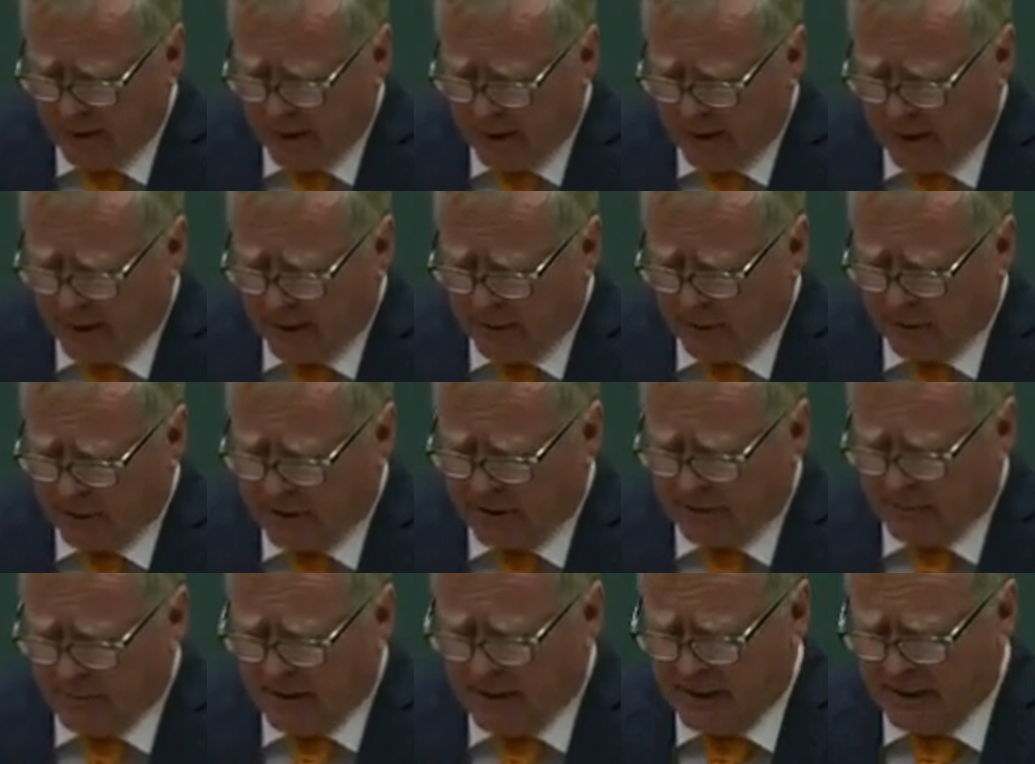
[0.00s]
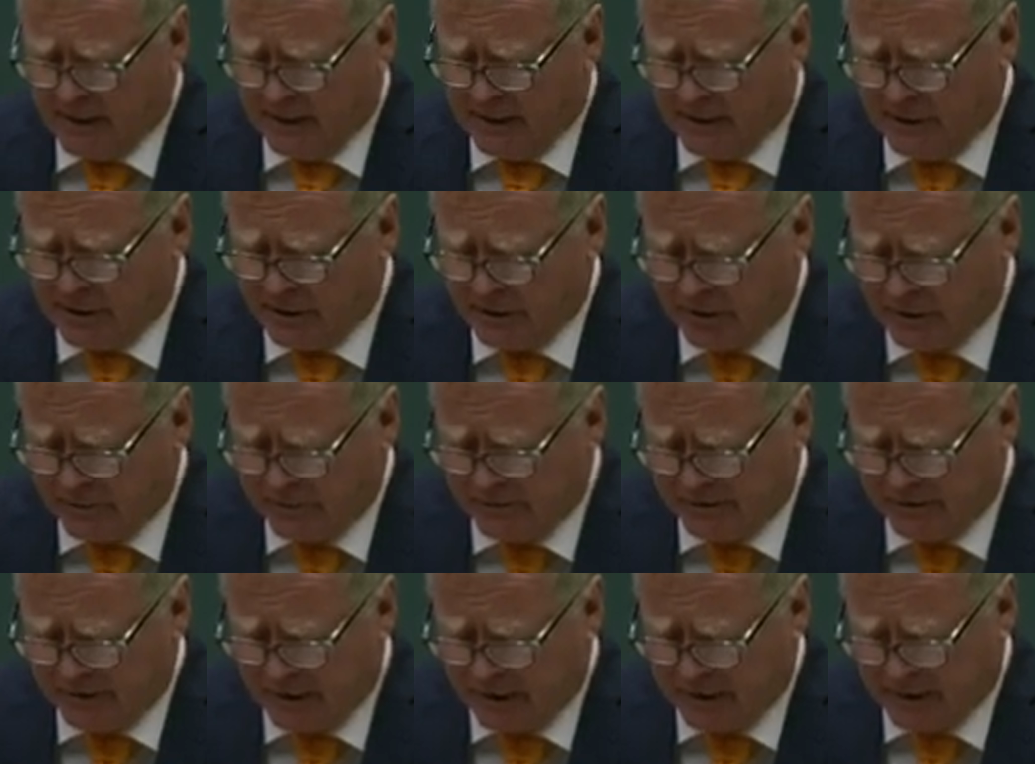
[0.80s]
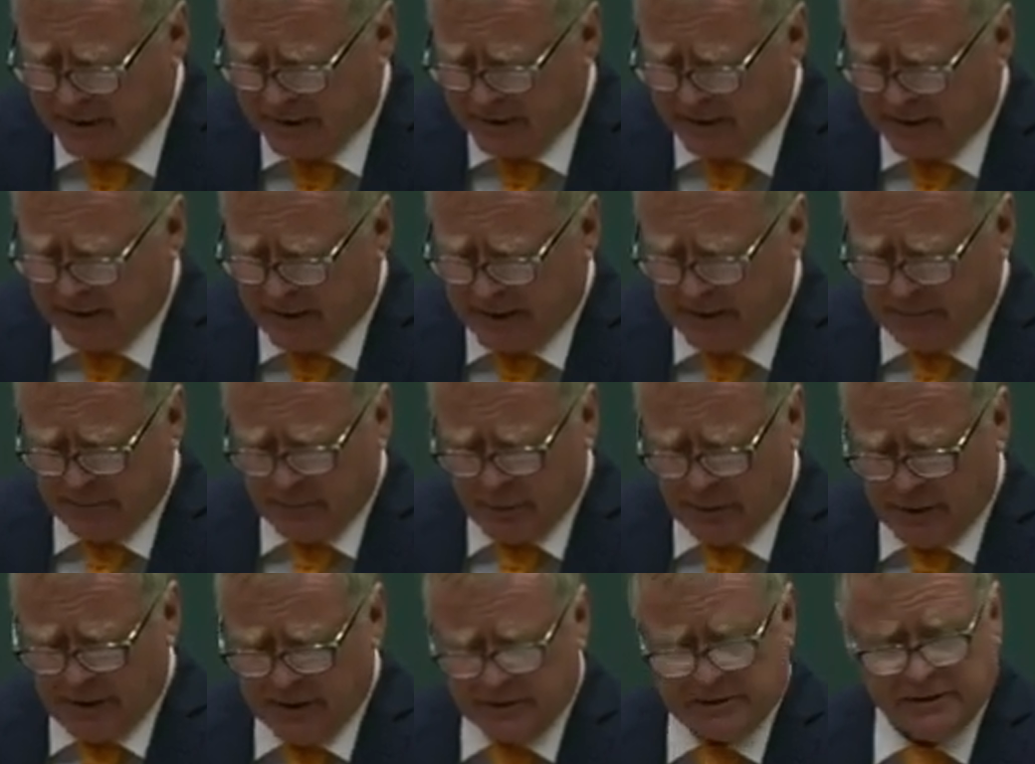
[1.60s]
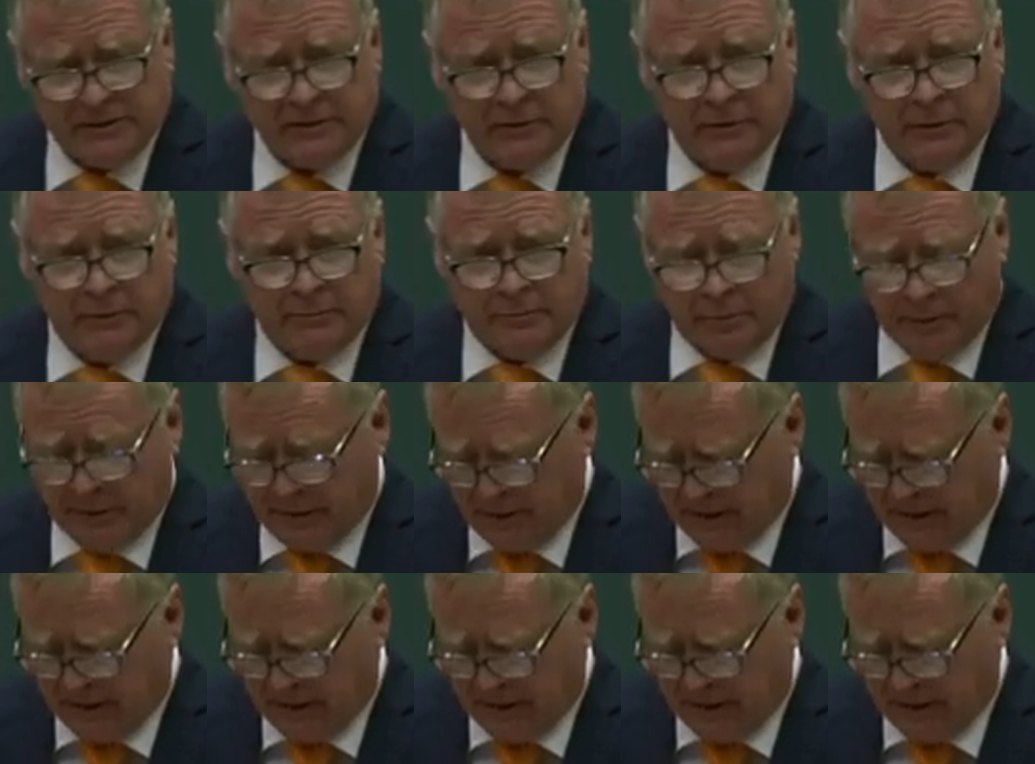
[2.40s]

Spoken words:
And I commend the initiatives taken to date by our CLP